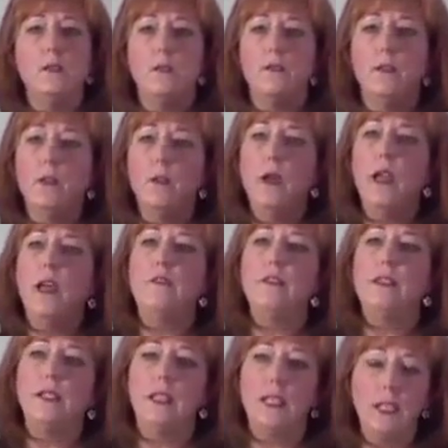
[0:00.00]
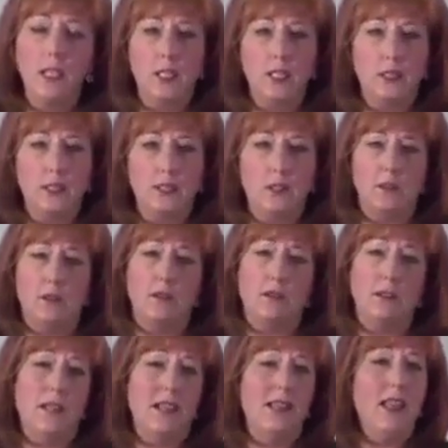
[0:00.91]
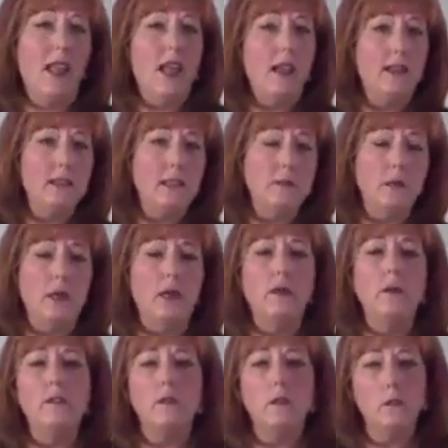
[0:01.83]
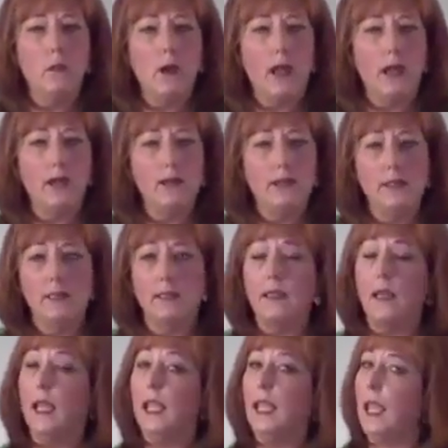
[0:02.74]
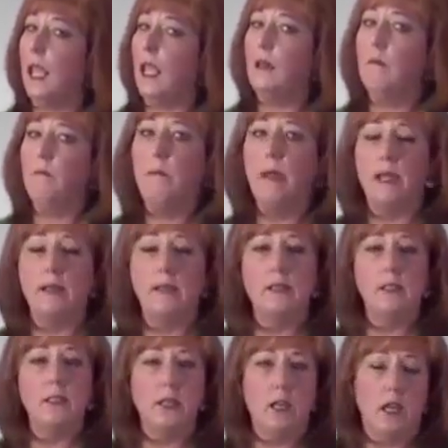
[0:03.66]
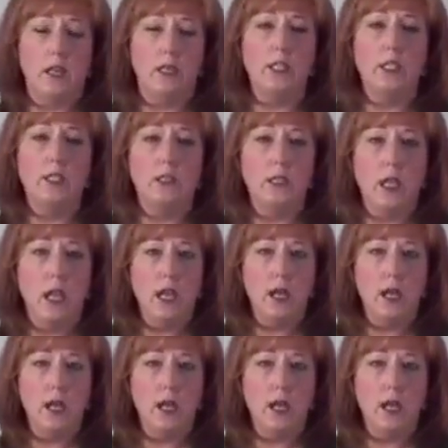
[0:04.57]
So if you have skin concerns like eczema or psoriasis, again, best to talk to your